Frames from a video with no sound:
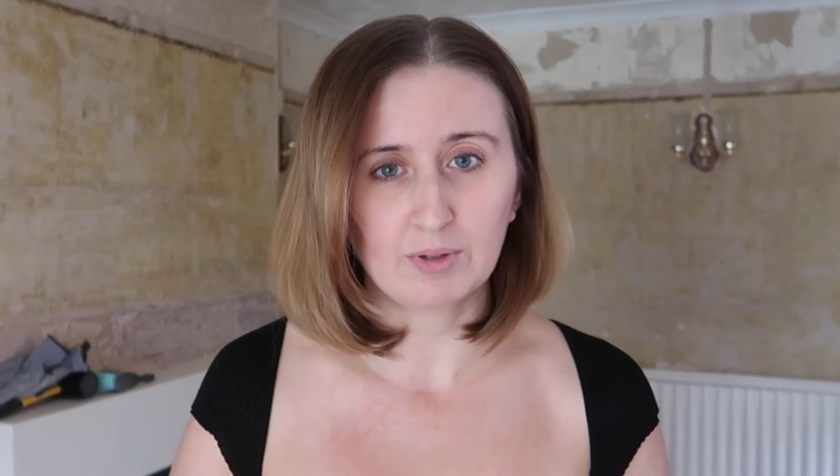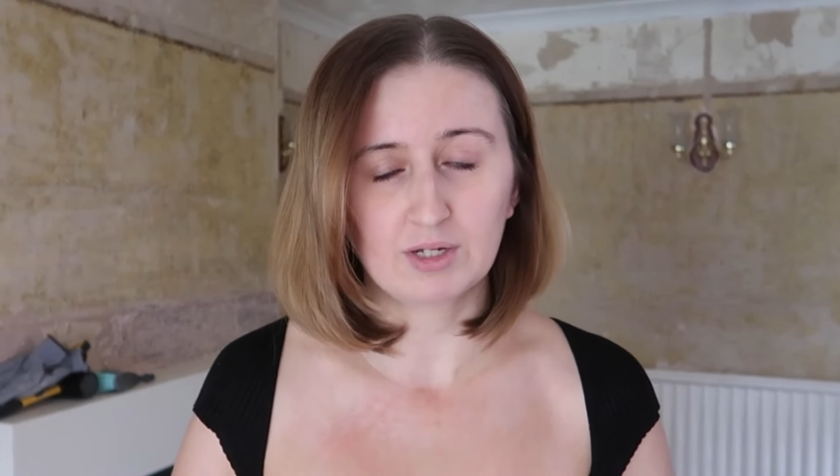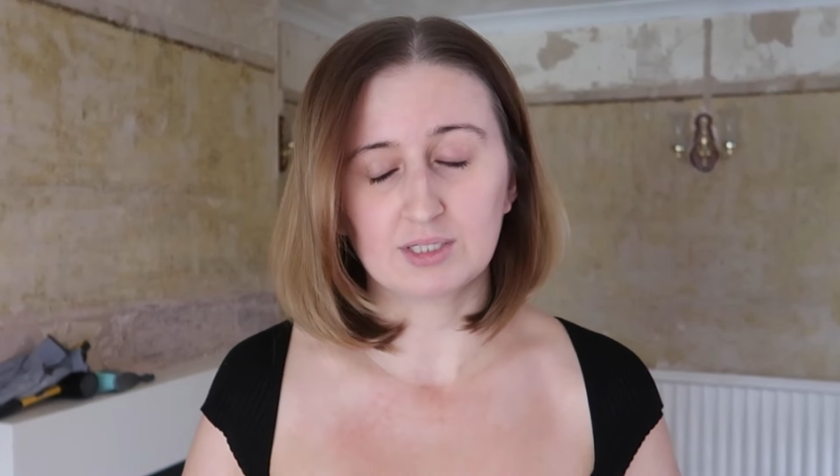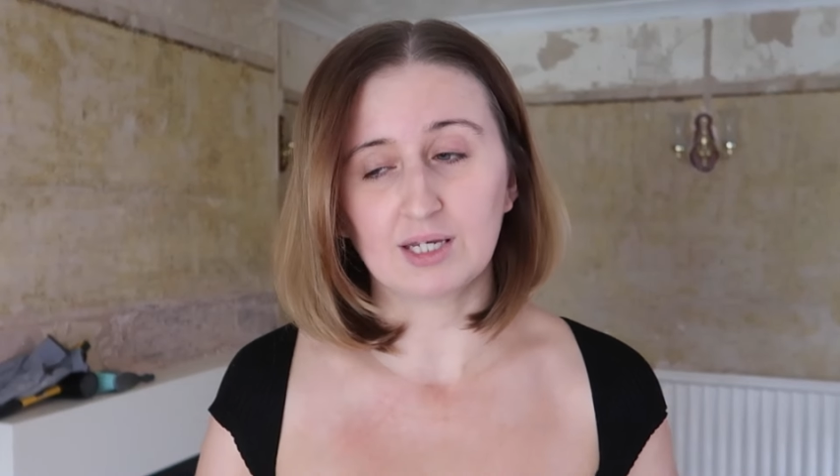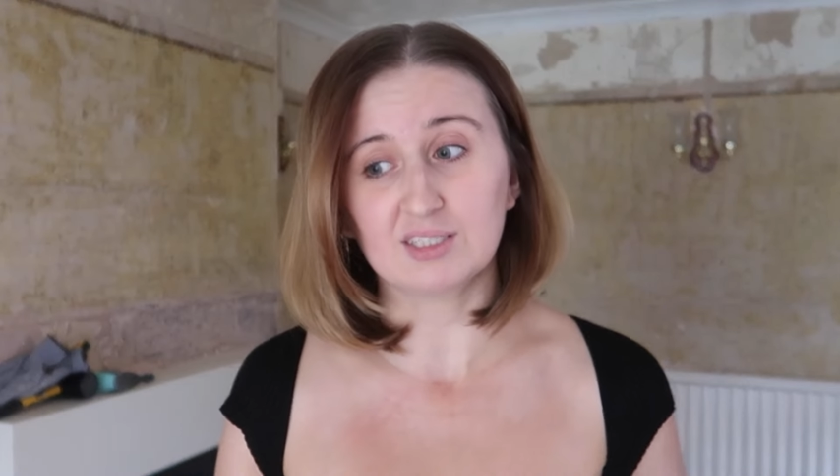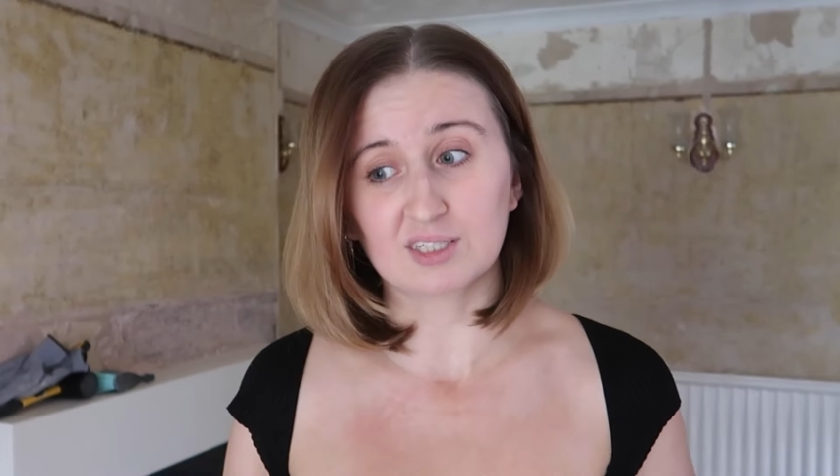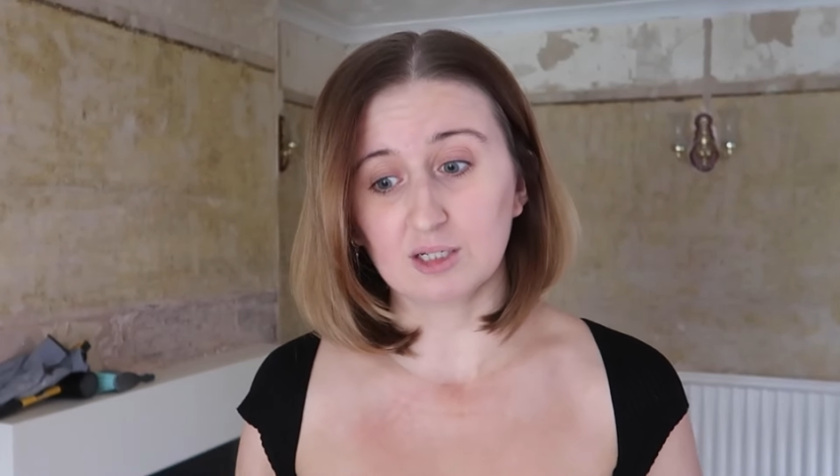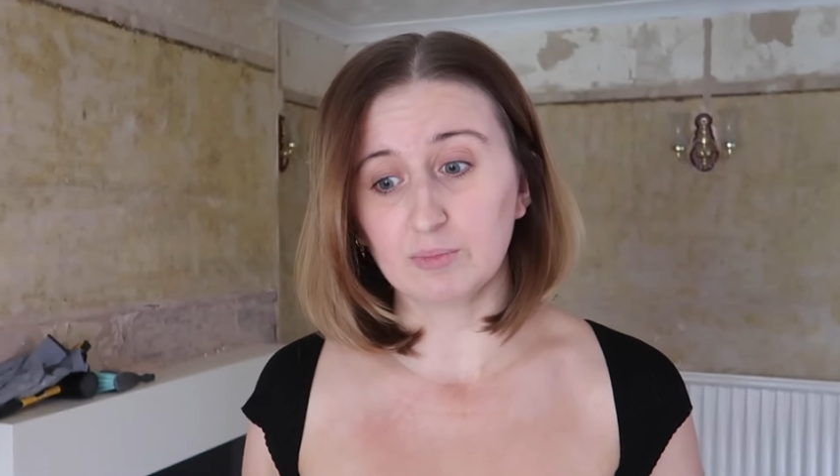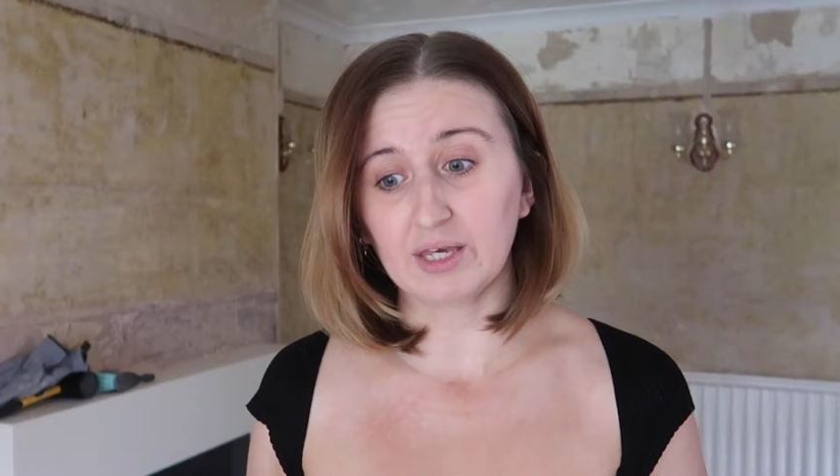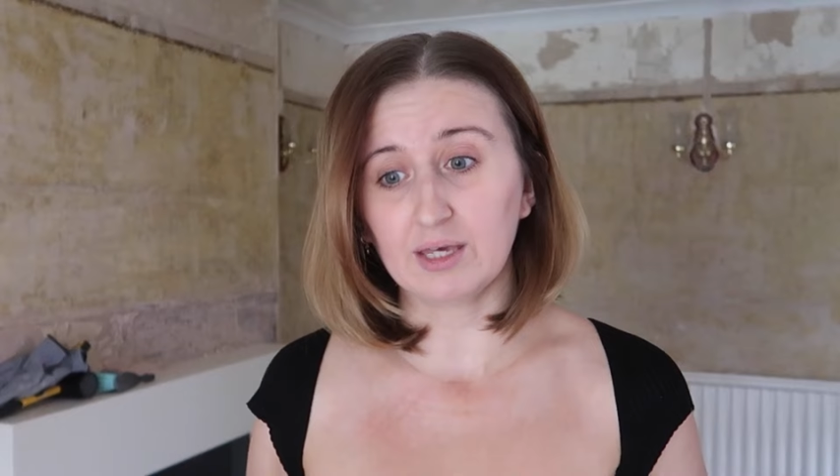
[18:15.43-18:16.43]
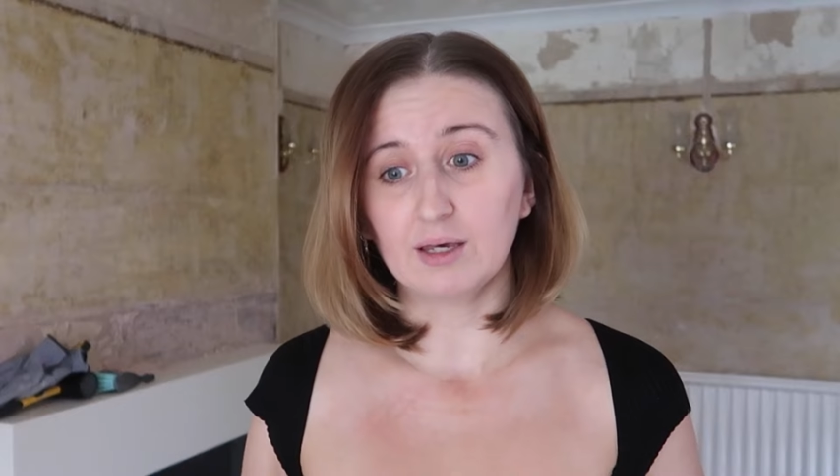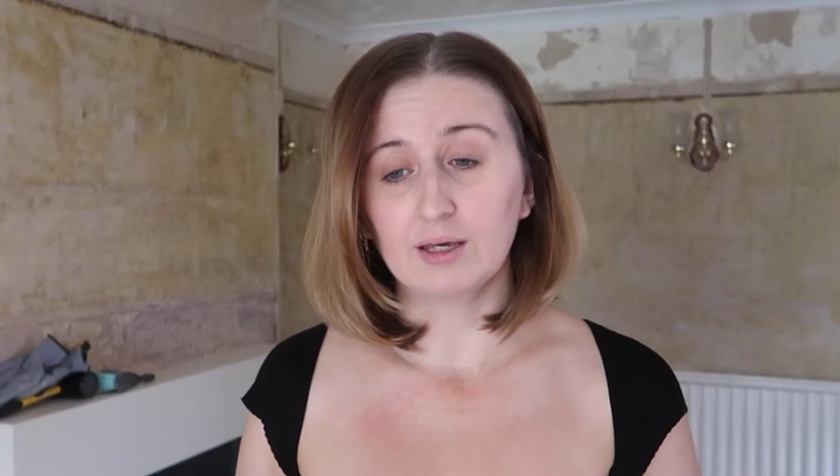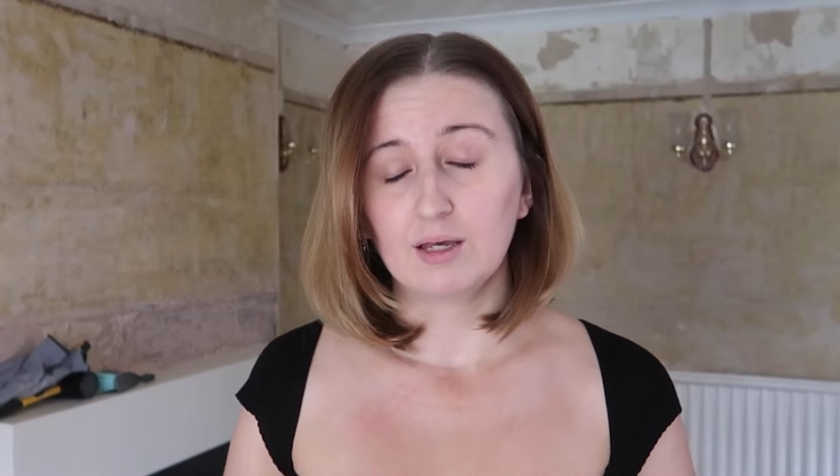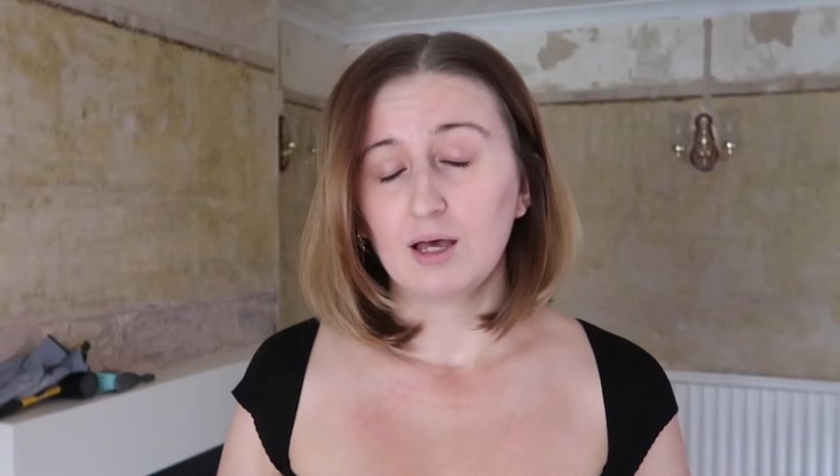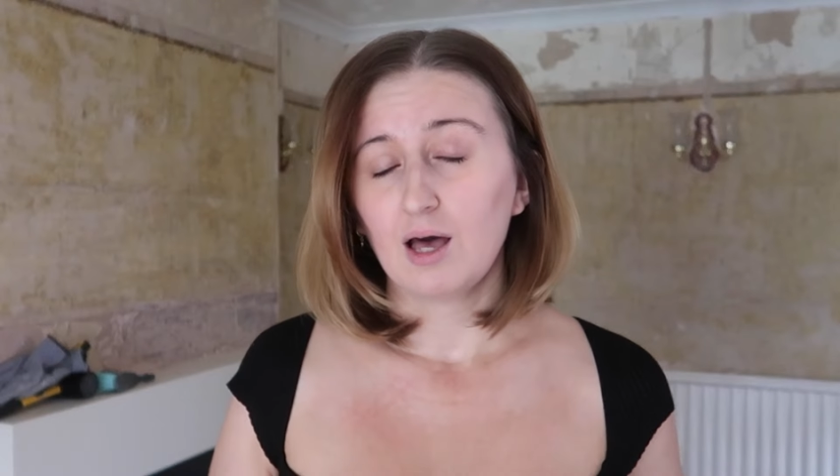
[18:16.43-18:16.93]
because it is going to be
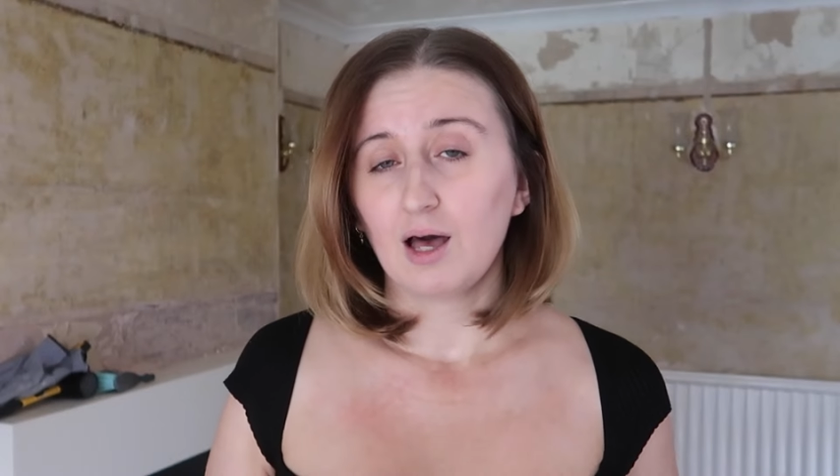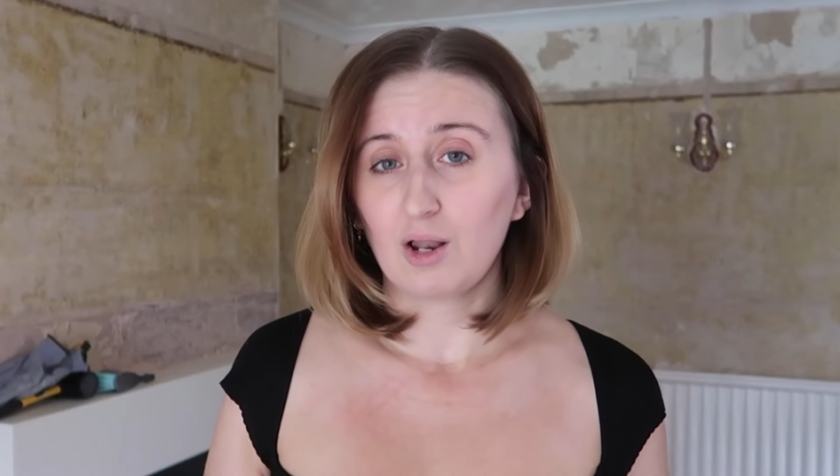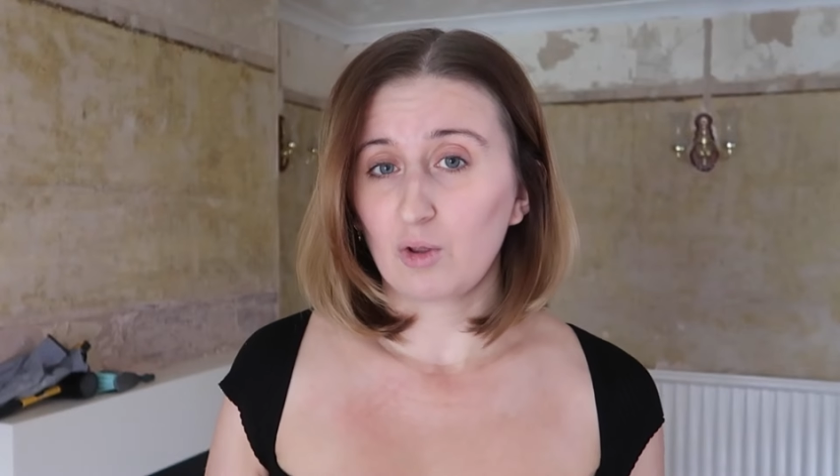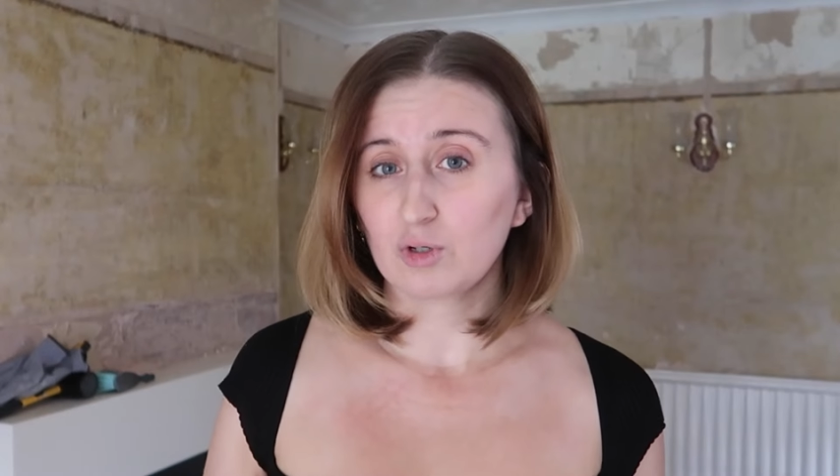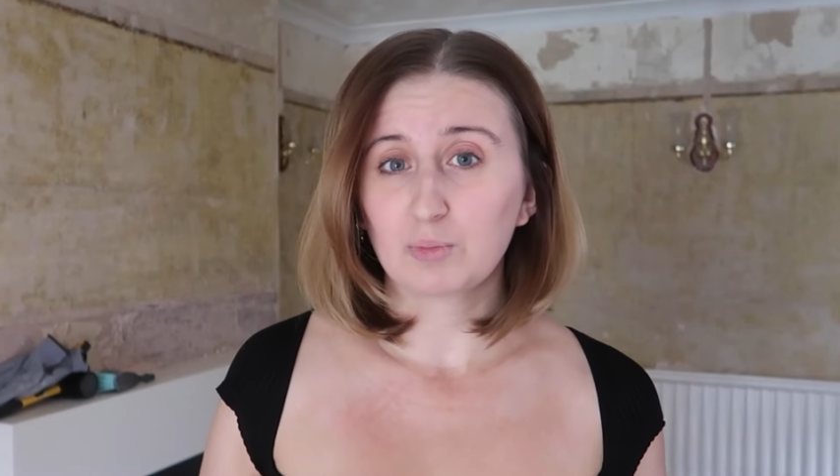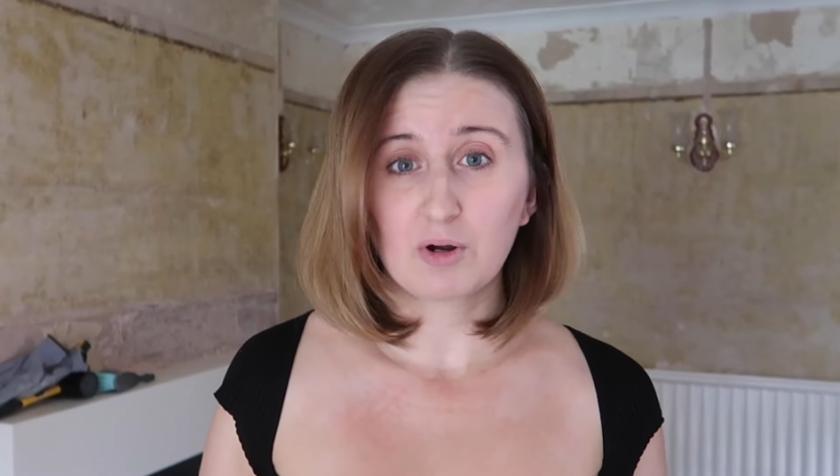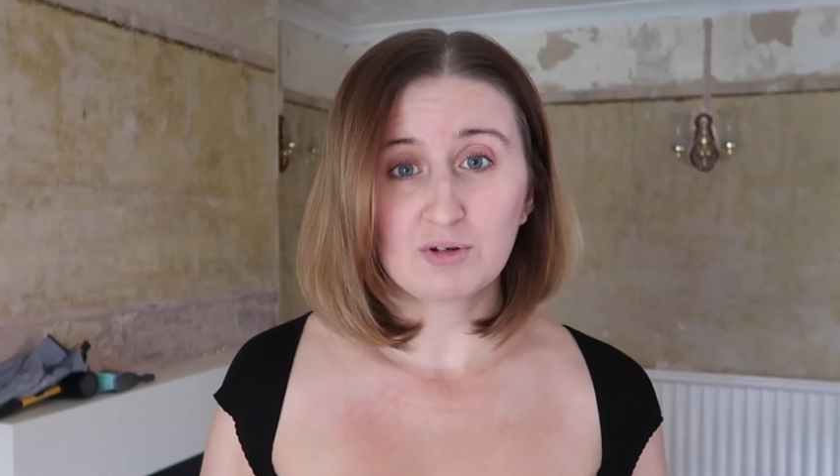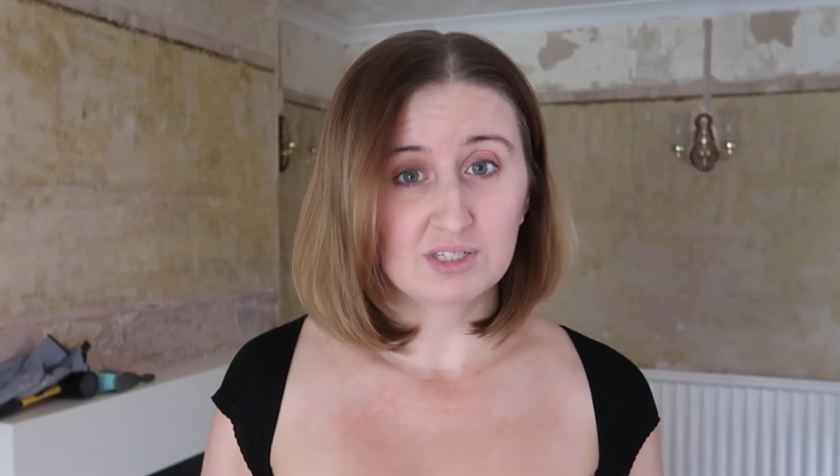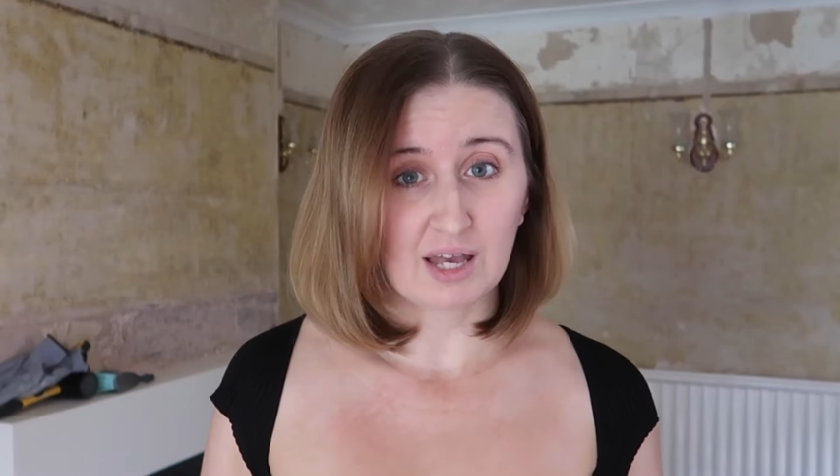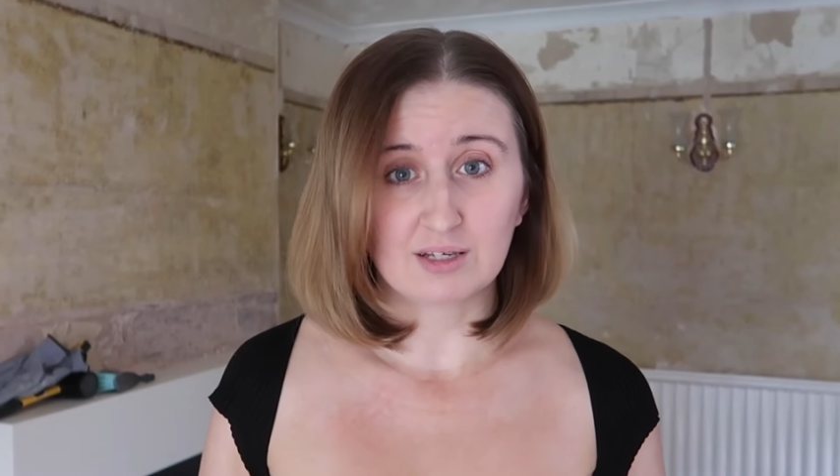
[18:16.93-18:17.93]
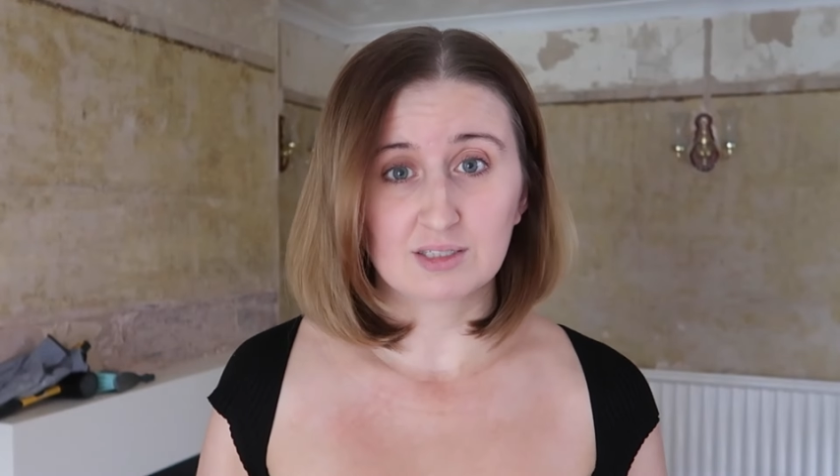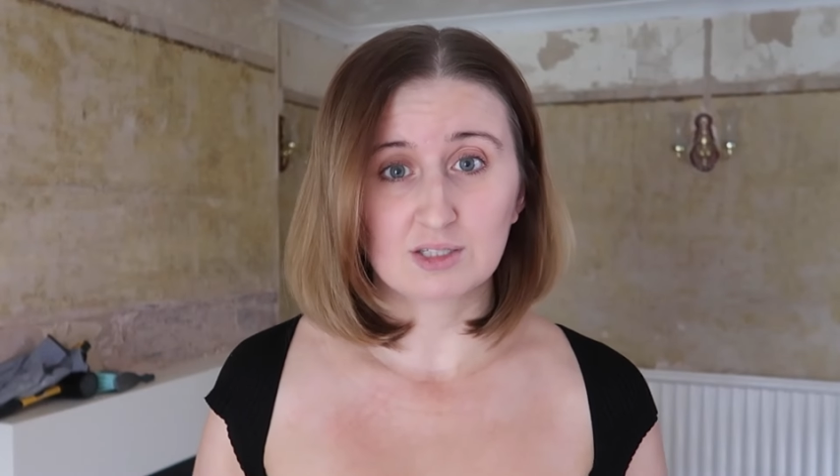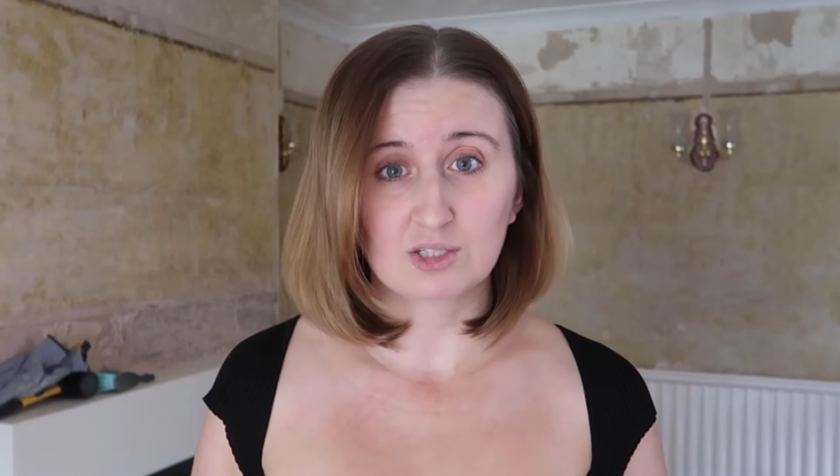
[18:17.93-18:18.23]
a long process.